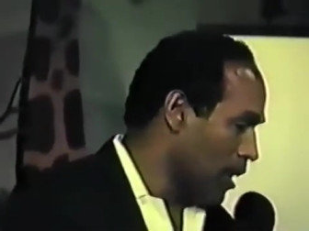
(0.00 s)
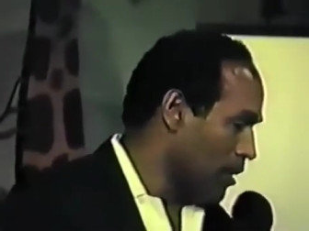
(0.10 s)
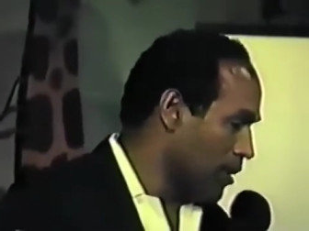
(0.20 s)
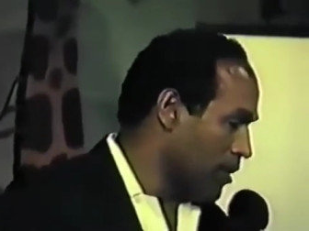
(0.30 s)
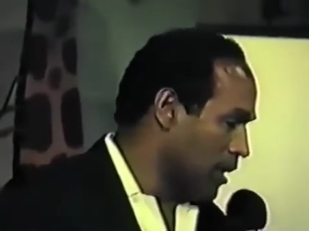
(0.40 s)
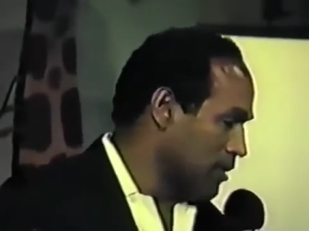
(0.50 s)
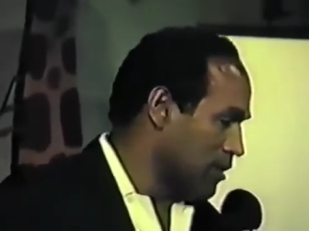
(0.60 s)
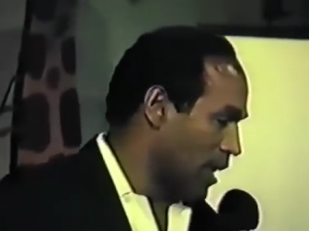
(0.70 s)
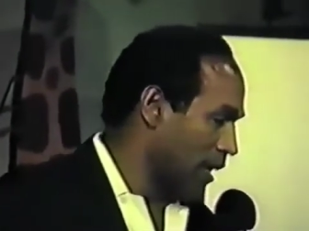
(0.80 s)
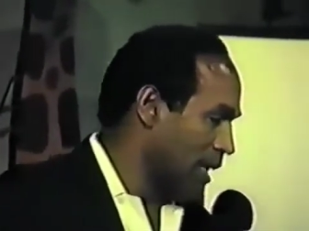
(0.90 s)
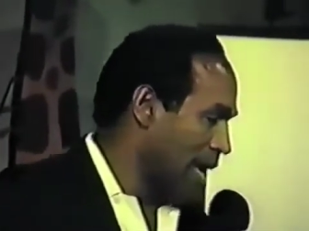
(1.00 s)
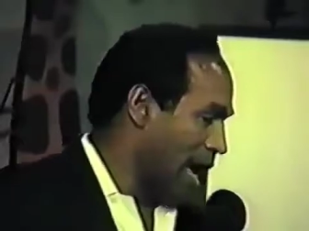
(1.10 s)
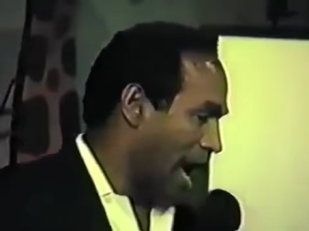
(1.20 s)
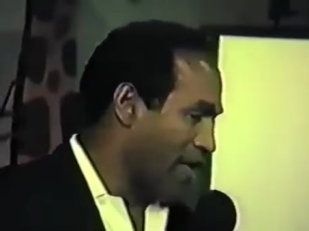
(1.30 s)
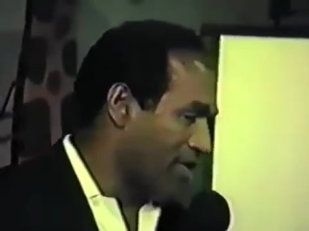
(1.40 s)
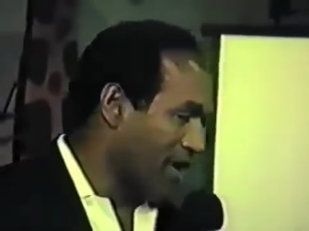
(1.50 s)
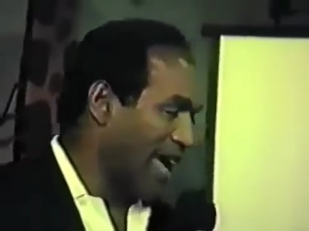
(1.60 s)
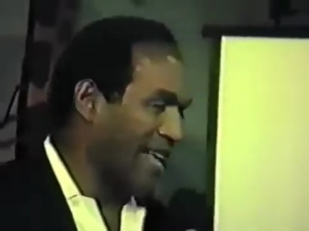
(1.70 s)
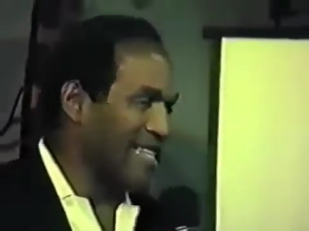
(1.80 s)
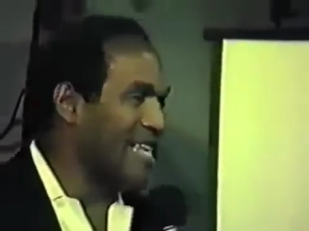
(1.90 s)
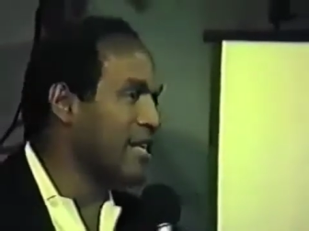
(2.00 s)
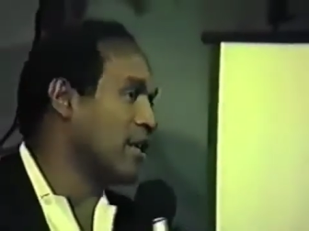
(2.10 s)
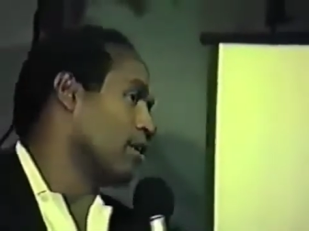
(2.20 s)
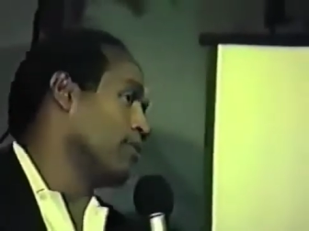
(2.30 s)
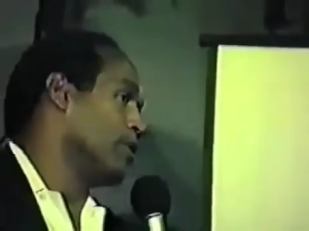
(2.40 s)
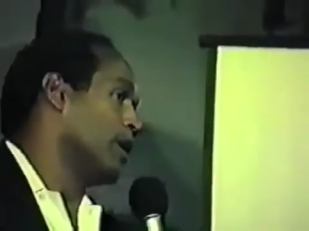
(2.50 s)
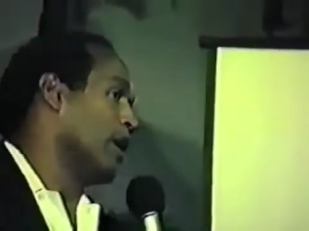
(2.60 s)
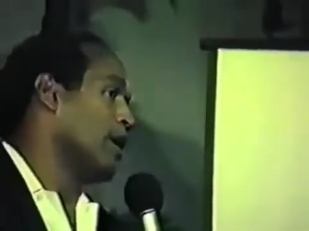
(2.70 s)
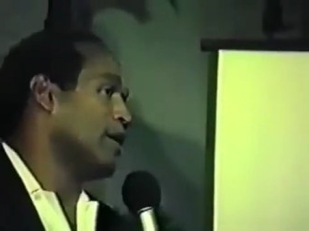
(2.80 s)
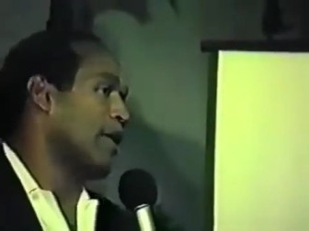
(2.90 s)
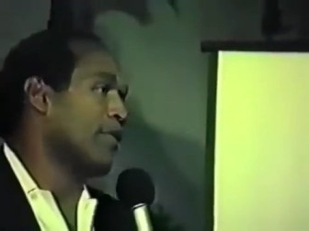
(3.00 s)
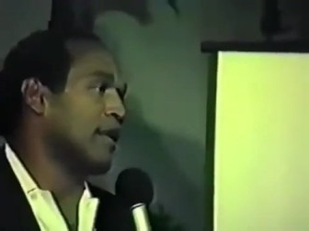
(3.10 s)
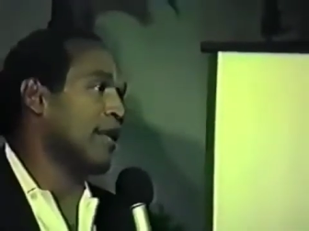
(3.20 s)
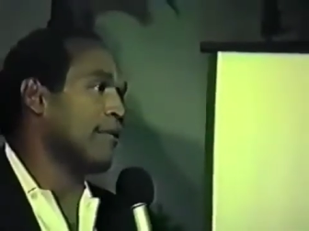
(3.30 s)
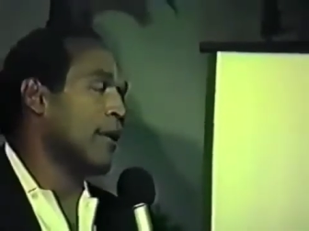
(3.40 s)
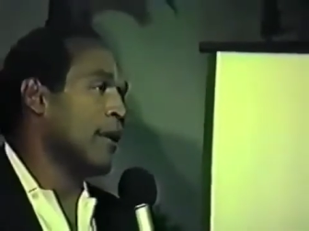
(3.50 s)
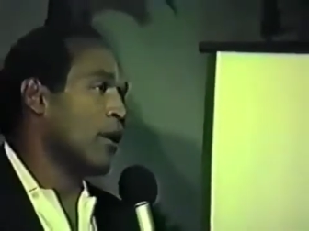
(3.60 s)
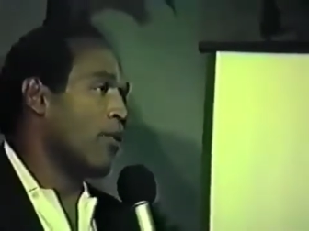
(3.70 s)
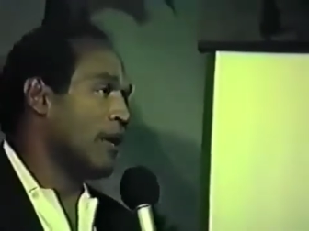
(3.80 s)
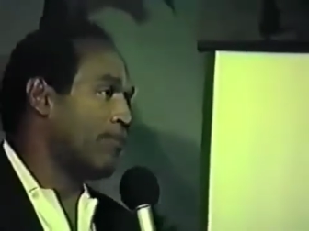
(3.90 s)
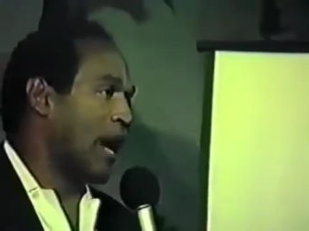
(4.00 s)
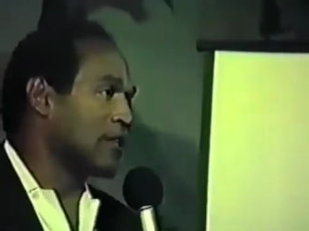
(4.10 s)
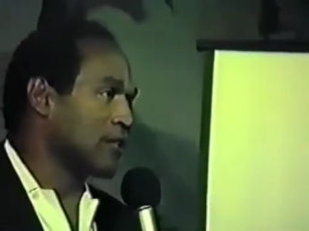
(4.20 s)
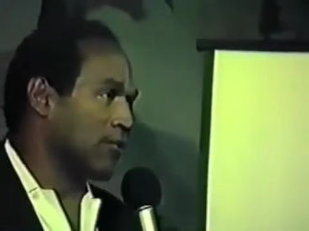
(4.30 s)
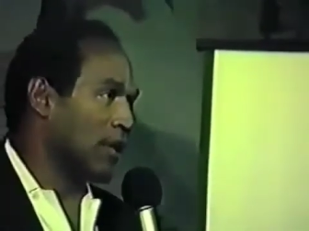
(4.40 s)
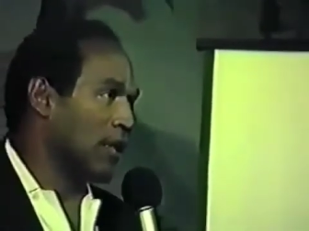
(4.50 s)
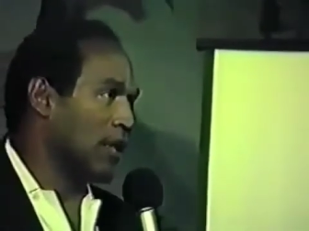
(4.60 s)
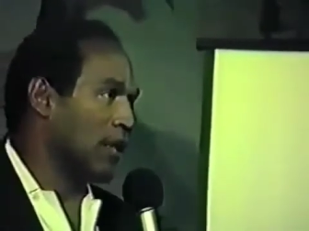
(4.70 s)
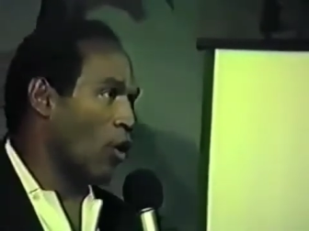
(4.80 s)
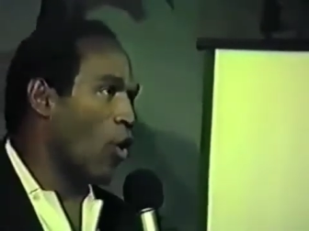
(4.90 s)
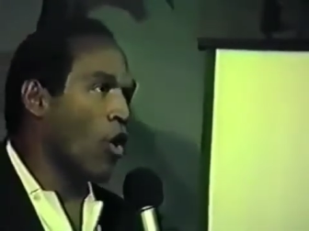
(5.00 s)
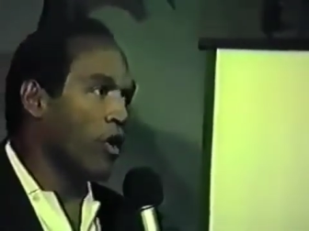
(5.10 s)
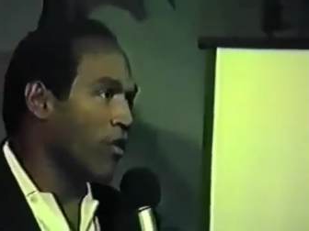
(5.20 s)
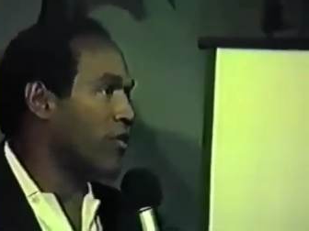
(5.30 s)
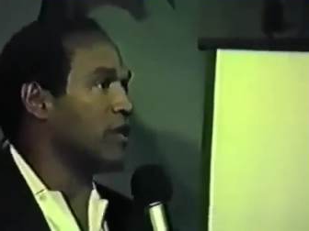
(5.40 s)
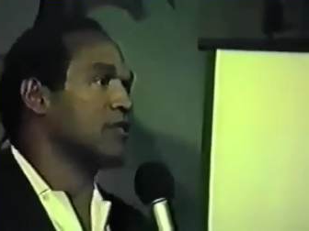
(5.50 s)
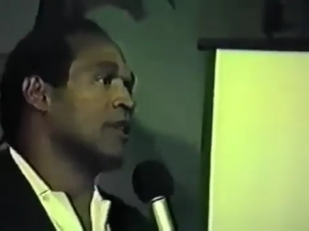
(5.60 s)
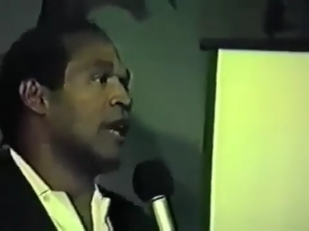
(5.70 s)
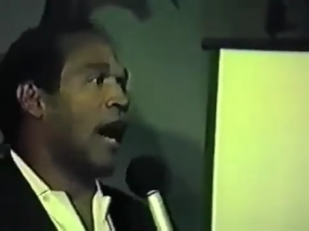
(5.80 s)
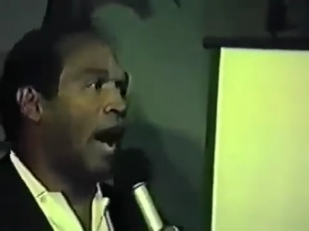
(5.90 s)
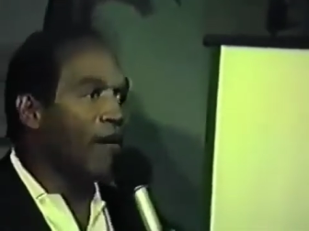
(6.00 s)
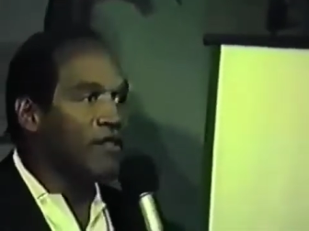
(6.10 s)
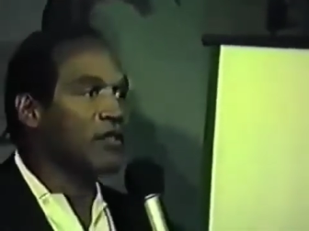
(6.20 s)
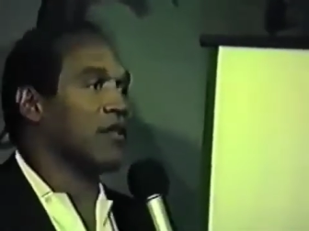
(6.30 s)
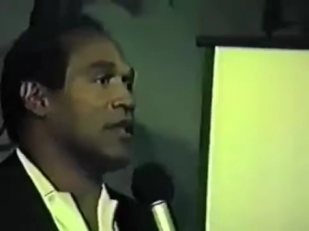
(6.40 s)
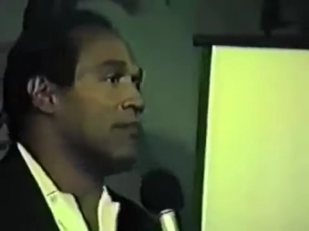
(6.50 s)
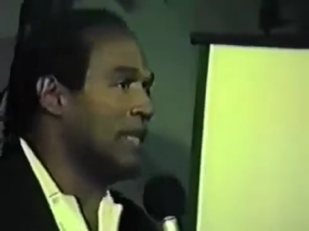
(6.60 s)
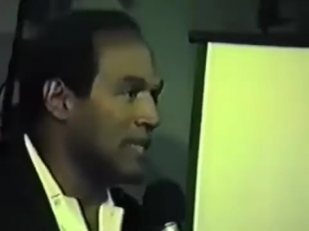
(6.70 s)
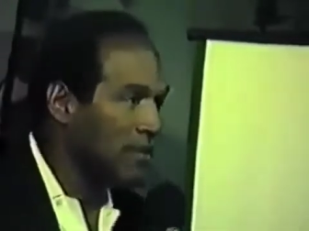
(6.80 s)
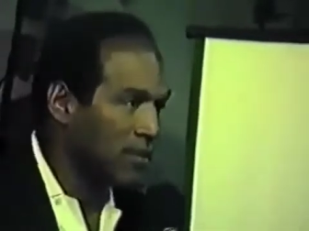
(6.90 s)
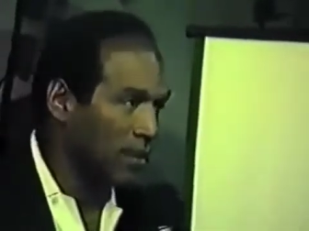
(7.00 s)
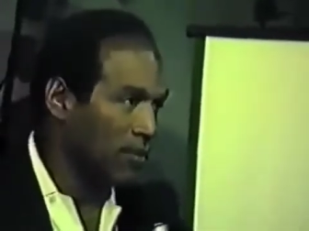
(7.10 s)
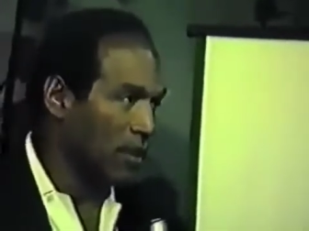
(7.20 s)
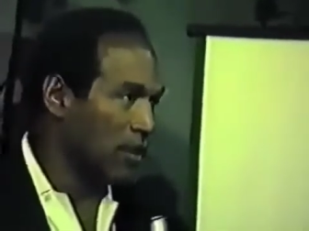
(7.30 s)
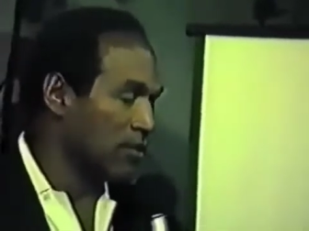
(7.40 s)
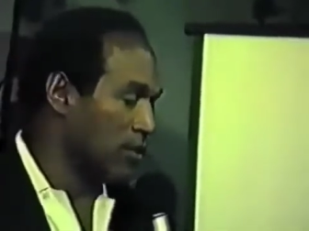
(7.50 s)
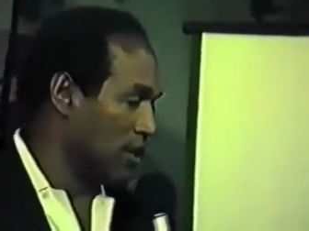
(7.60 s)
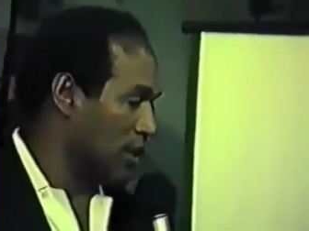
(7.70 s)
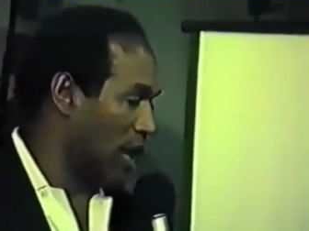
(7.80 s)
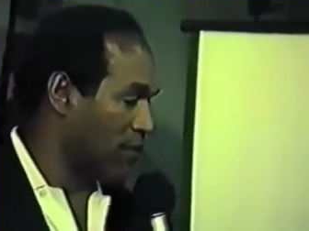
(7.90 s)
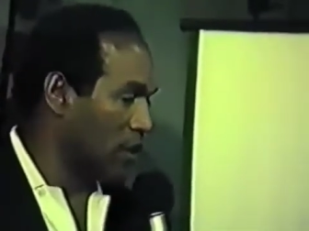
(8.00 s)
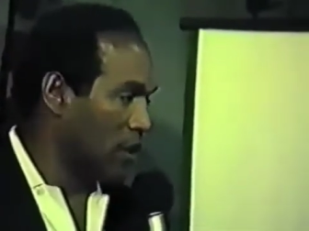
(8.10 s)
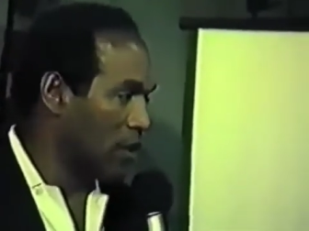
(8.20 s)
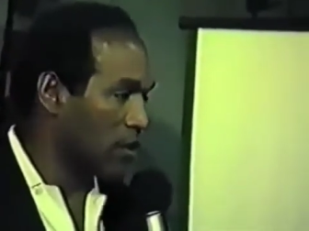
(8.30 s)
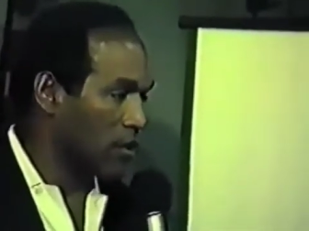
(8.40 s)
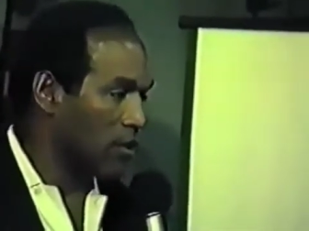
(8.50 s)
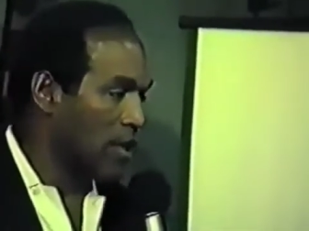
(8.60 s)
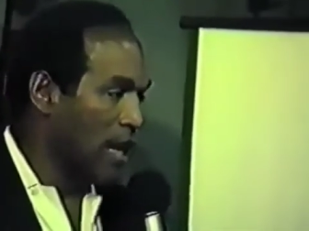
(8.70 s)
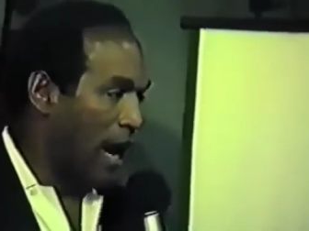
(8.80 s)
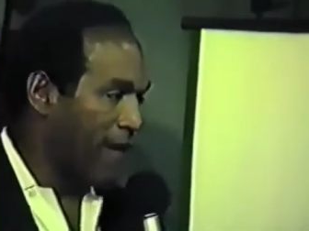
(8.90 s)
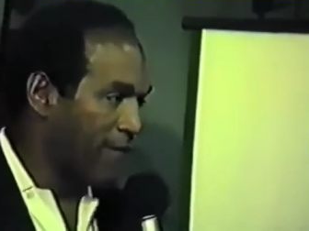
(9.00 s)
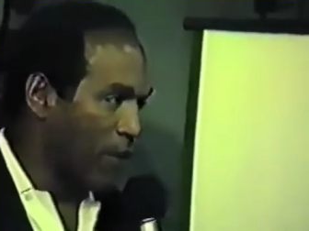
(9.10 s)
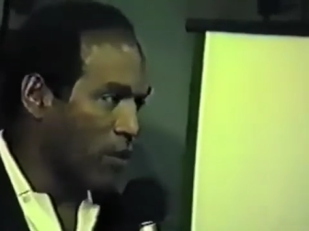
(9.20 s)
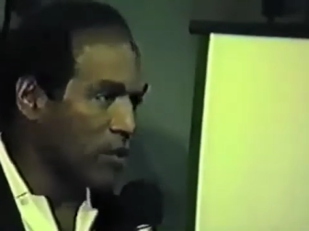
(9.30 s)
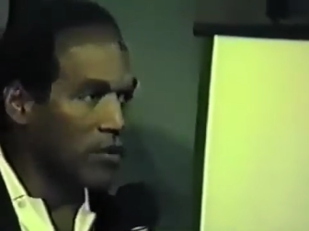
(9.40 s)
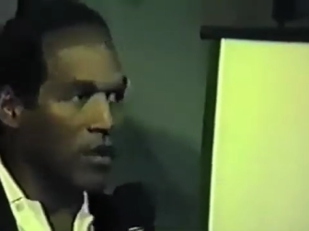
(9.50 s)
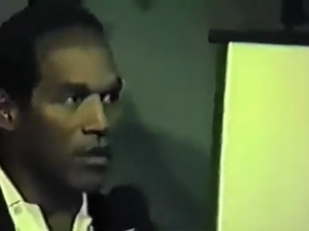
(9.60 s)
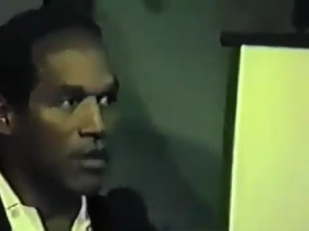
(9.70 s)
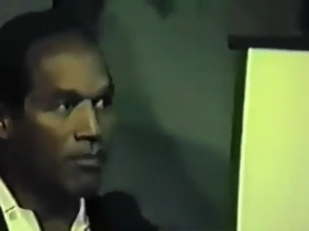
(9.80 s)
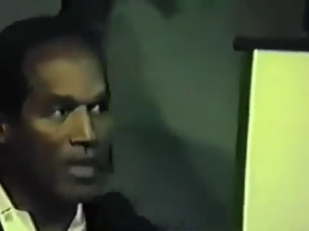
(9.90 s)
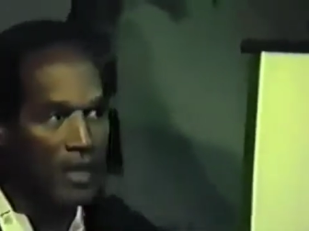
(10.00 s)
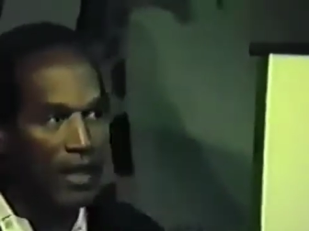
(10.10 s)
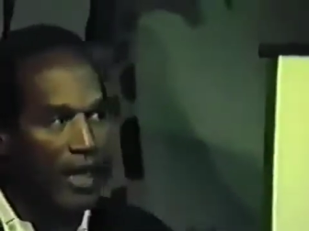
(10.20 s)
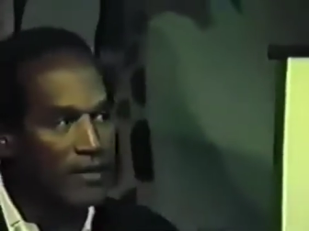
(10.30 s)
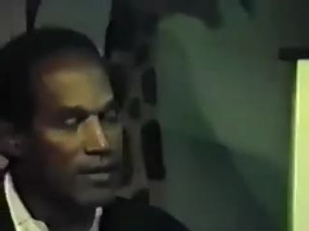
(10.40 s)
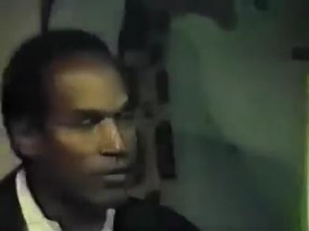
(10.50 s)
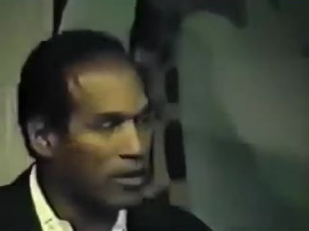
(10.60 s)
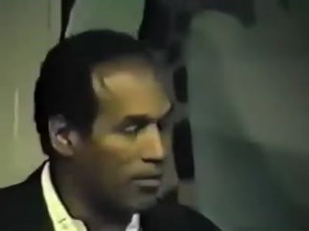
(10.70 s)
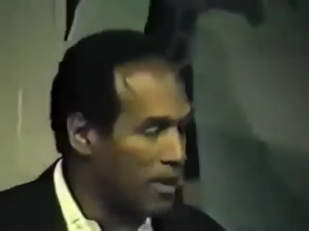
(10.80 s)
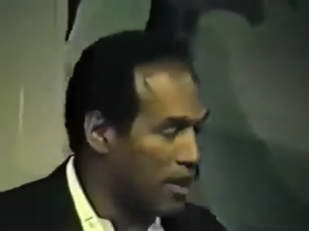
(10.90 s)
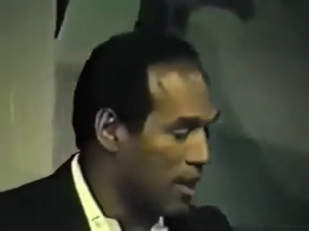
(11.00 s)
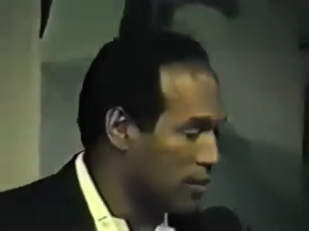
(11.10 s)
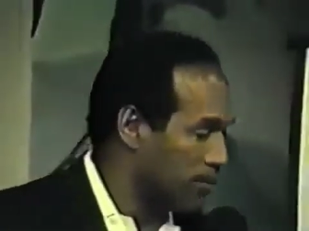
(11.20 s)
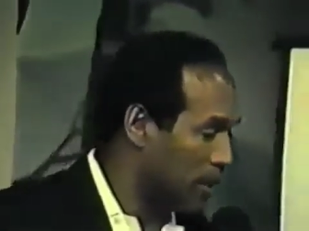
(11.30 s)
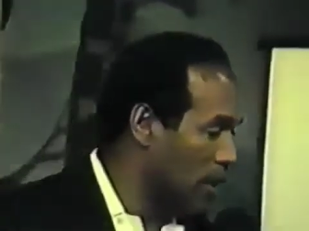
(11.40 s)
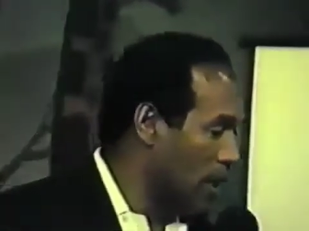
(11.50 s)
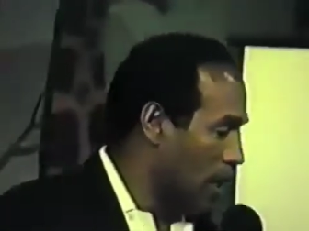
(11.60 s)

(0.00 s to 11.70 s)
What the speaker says: the things that I think I need to communicate, and I think that quite possibly all of this obviously means something, this thing that I've gone through. I focus on the media. I see what the media has